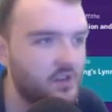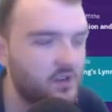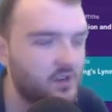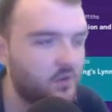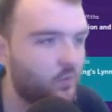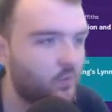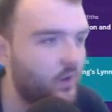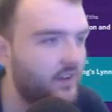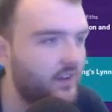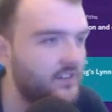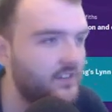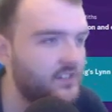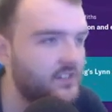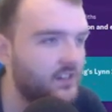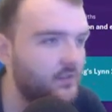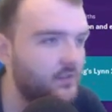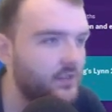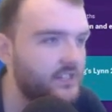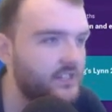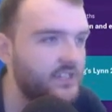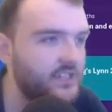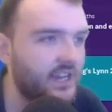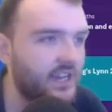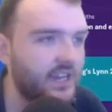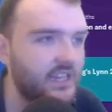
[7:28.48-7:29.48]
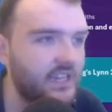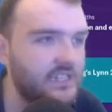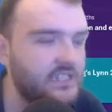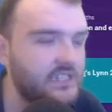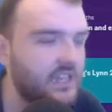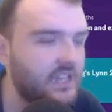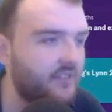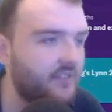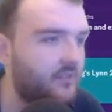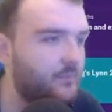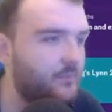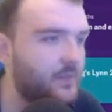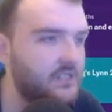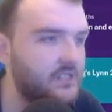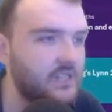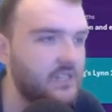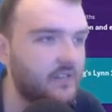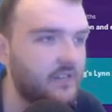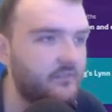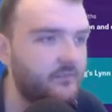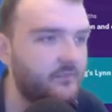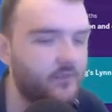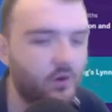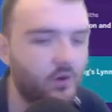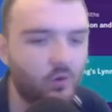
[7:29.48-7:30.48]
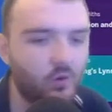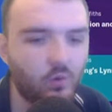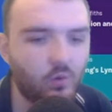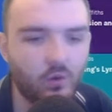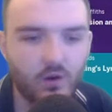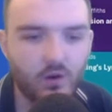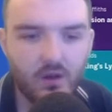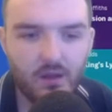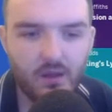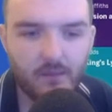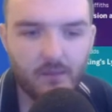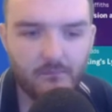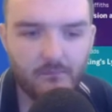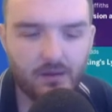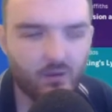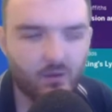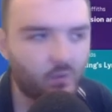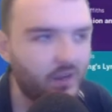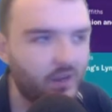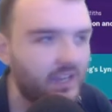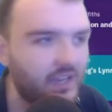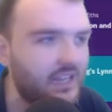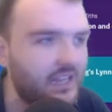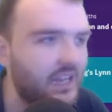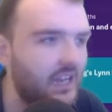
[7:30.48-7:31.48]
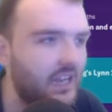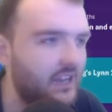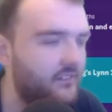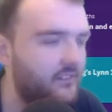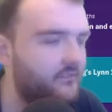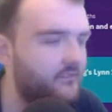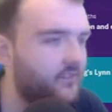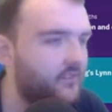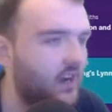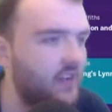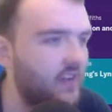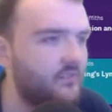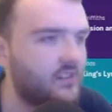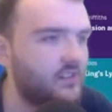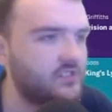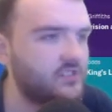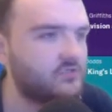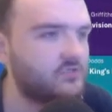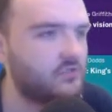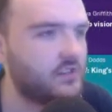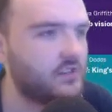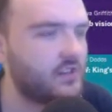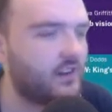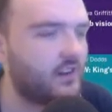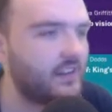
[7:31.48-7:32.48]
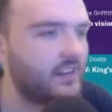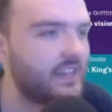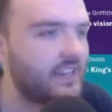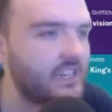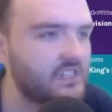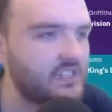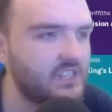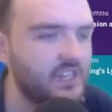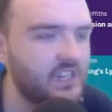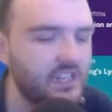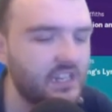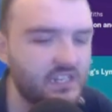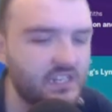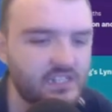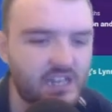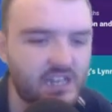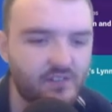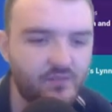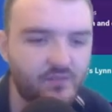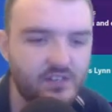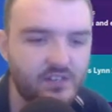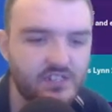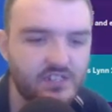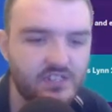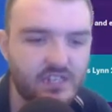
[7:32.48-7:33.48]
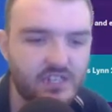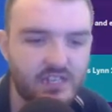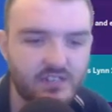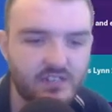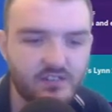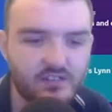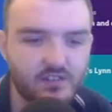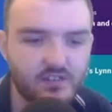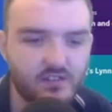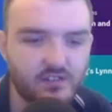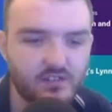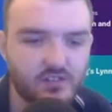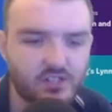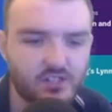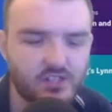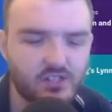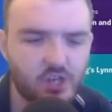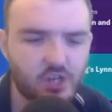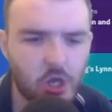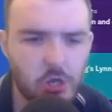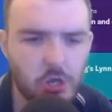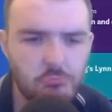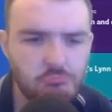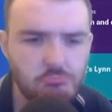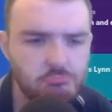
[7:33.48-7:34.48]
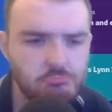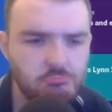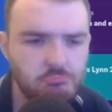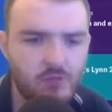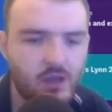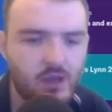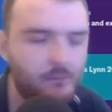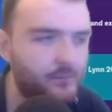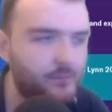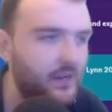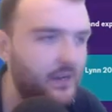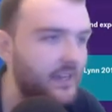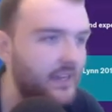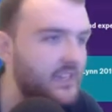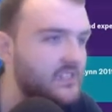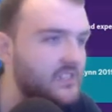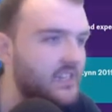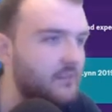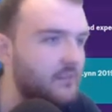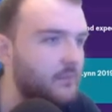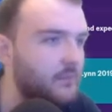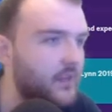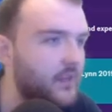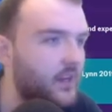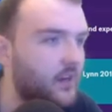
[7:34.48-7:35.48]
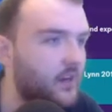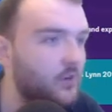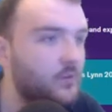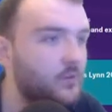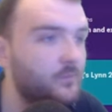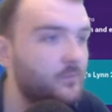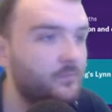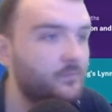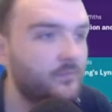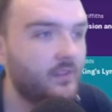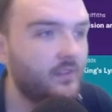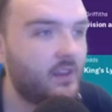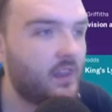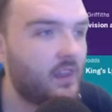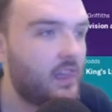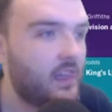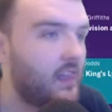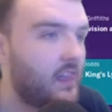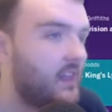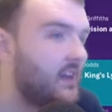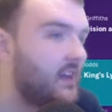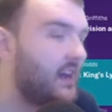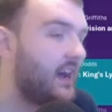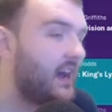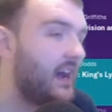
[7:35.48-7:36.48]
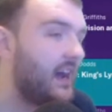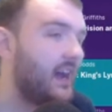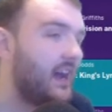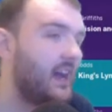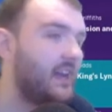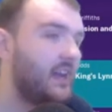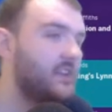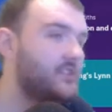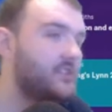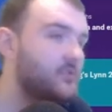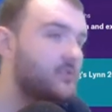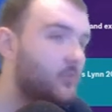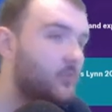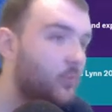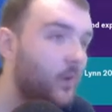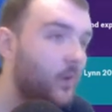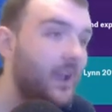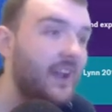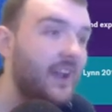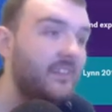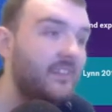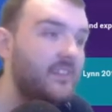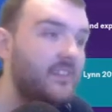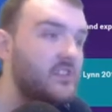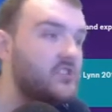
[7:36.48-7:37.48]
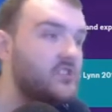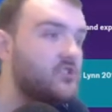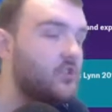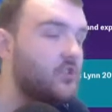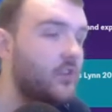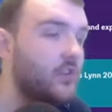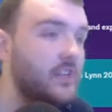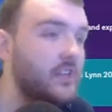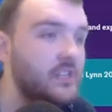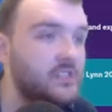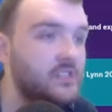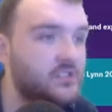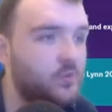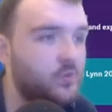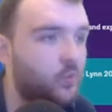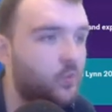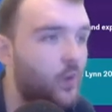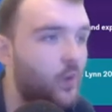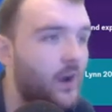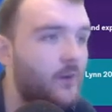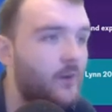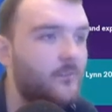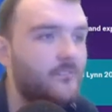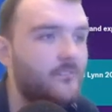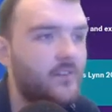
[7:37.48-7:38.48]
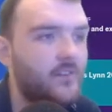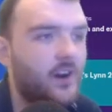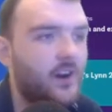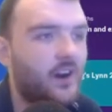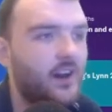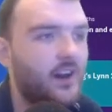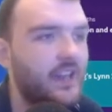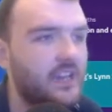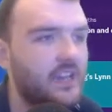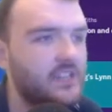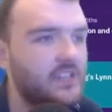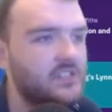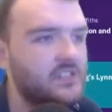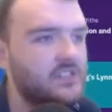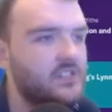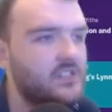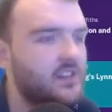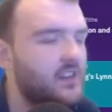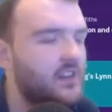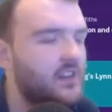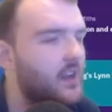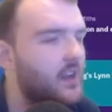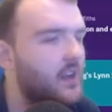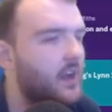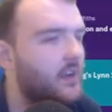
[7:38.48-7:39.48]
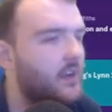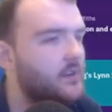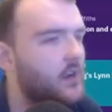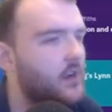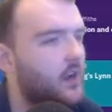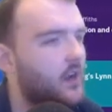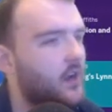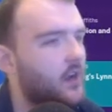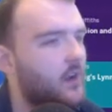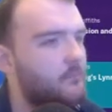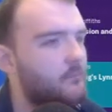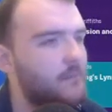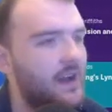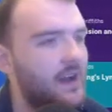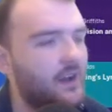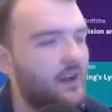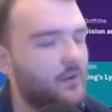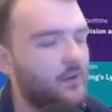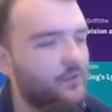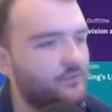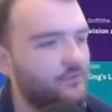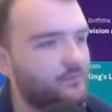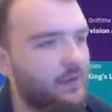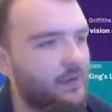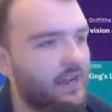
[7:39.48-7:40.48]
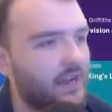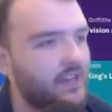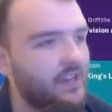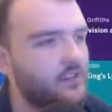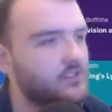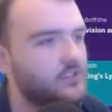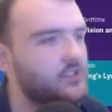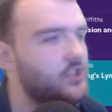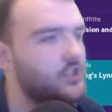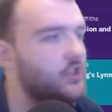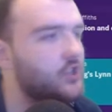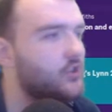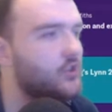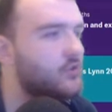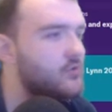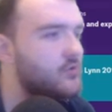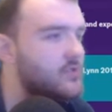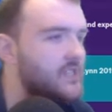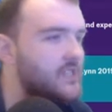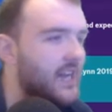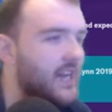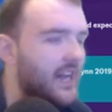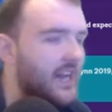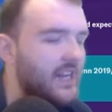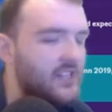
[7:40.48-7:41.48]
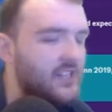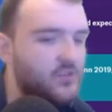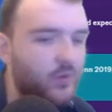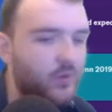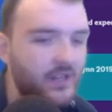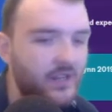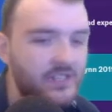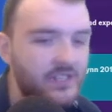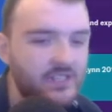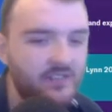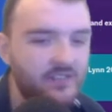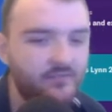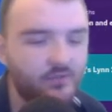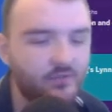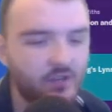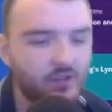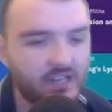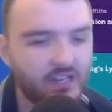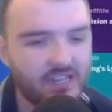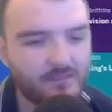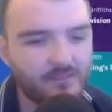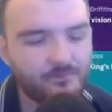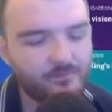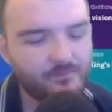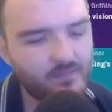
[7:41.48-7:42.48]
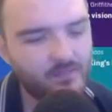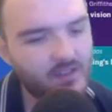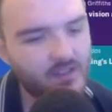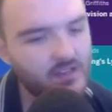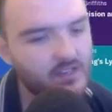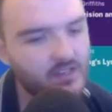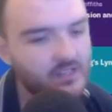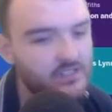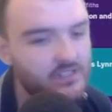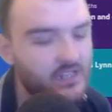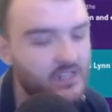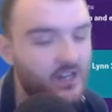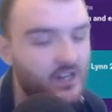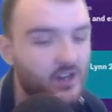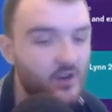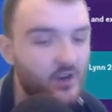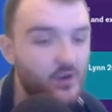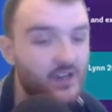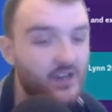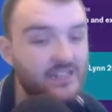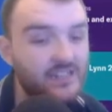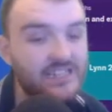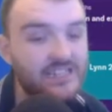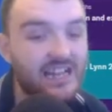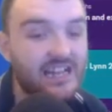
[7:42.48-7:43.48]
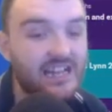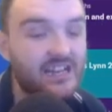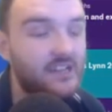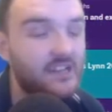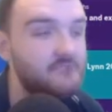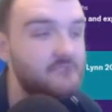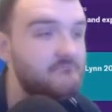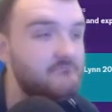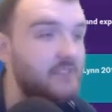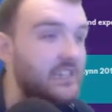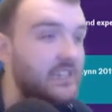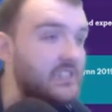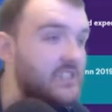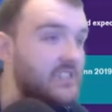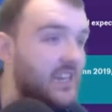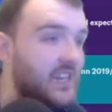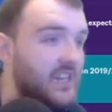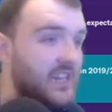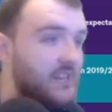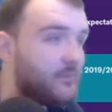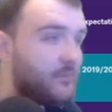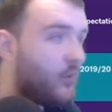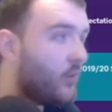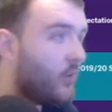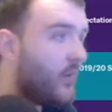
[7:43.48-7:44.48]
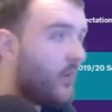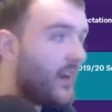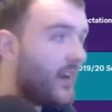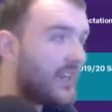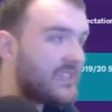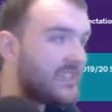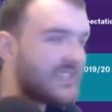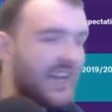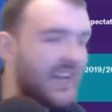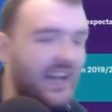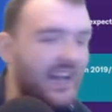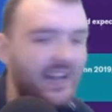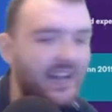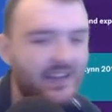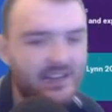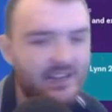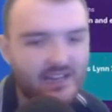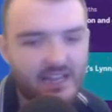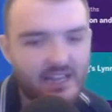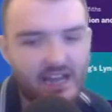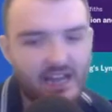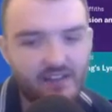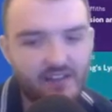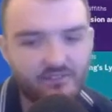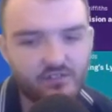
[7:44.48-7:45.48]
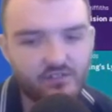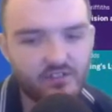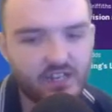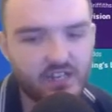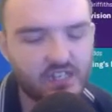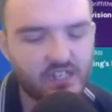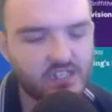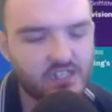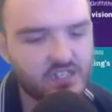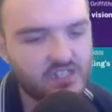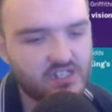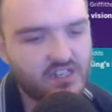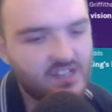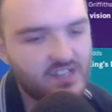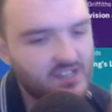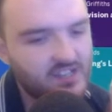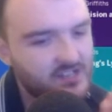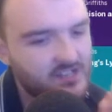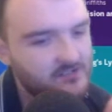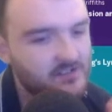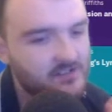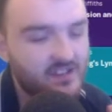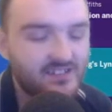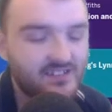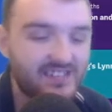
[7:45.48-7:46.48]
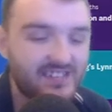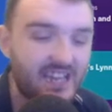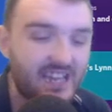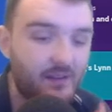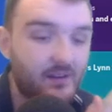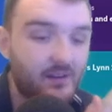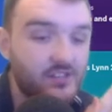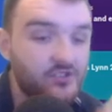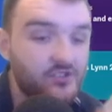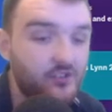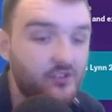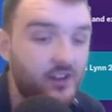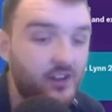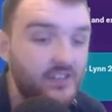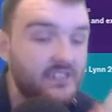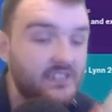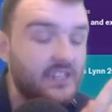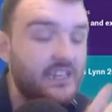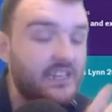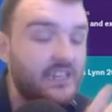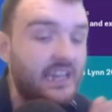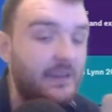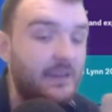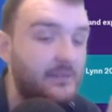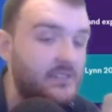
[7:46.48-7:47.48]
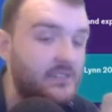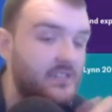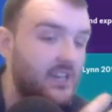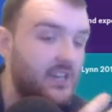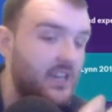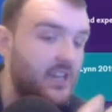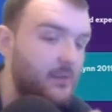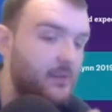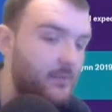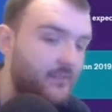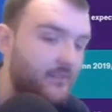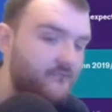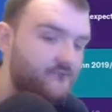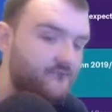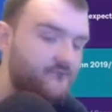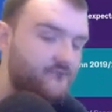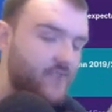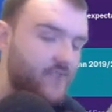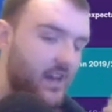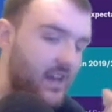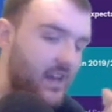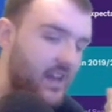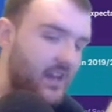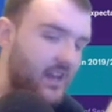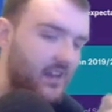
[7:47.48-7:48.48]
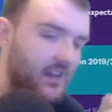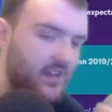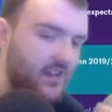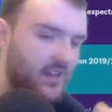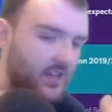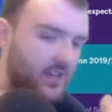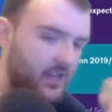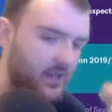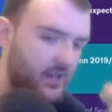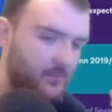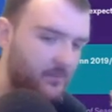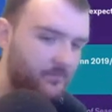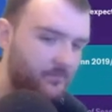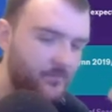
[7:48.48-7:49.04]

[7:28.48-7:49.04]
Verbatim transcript: where it's only saying 7% full, but we're getting 596 average attendance, please let me know. And we had the joint 12th highest amount of players used at 23. So exactly mid-table, exactly average. Yeah, I tried to keep the team fairly,